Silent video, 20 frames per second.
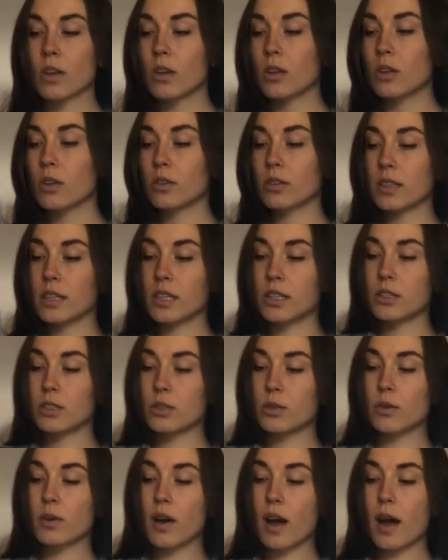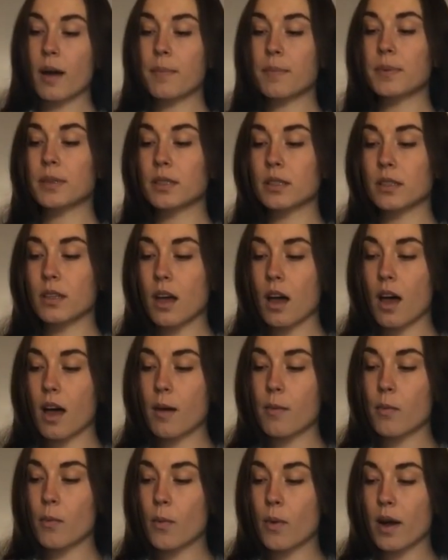You'll need 2 cups,
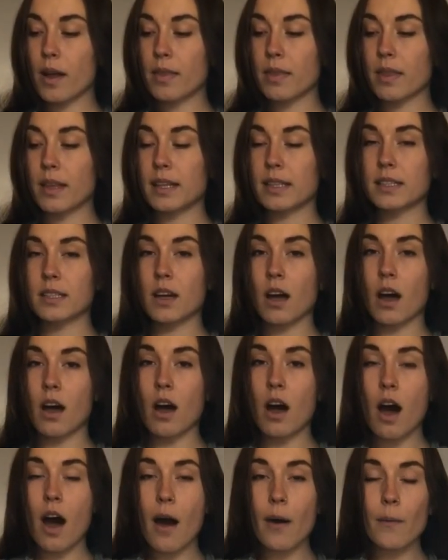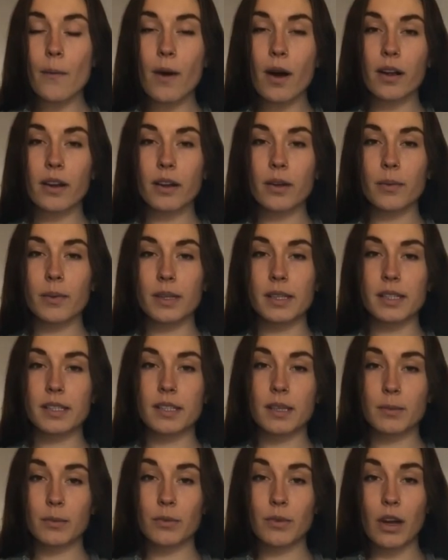one that's got hot water with
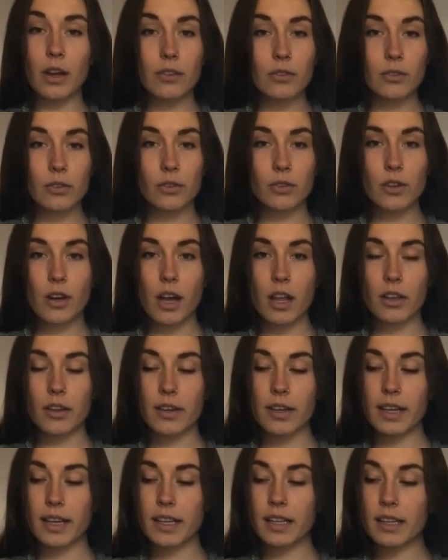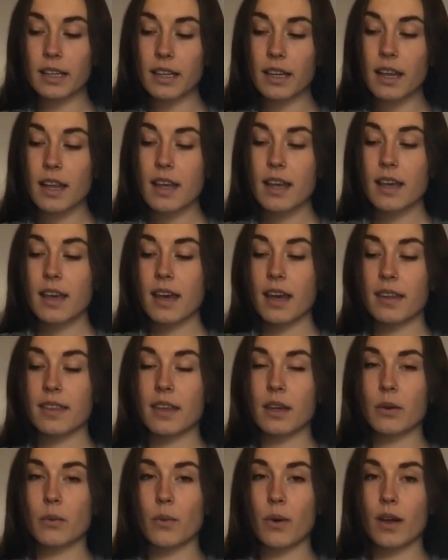some red food coloring in it, and
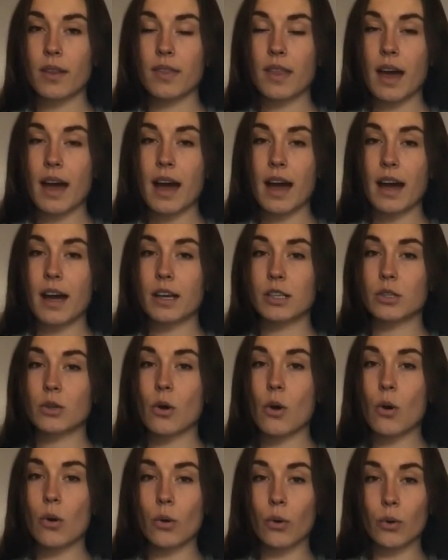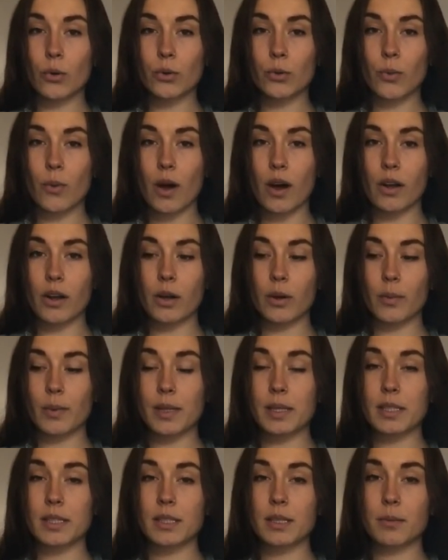then one that has cold water
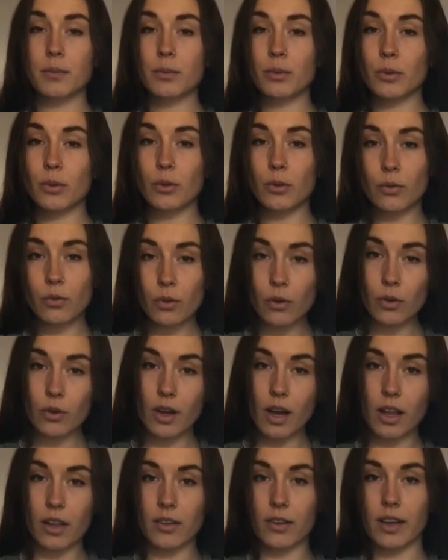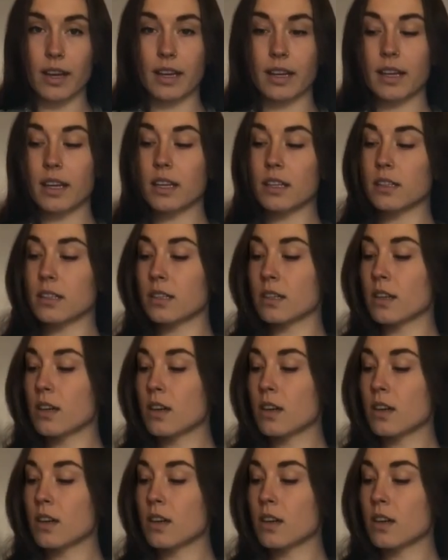with some blue food coloring in it.